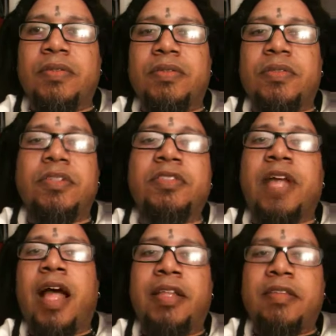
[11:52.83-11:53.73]

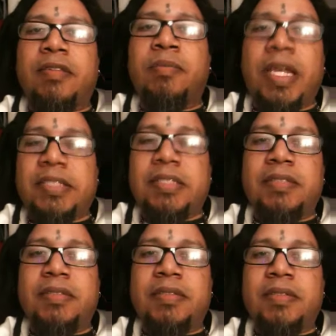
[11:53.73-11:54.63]
society
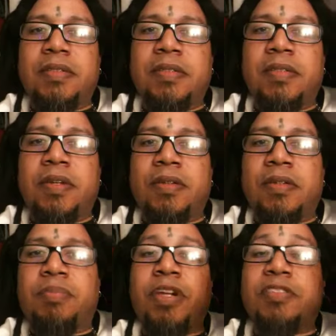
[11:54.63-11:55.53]
based. You know,
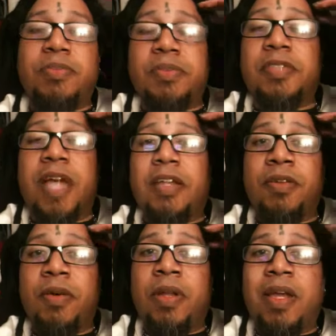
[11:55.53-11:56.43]
the pressure from society
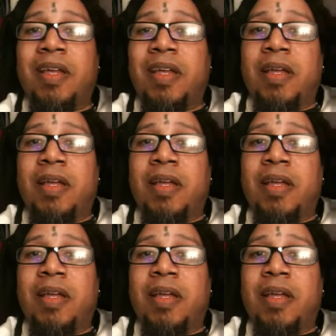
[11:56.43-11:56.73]
doing that.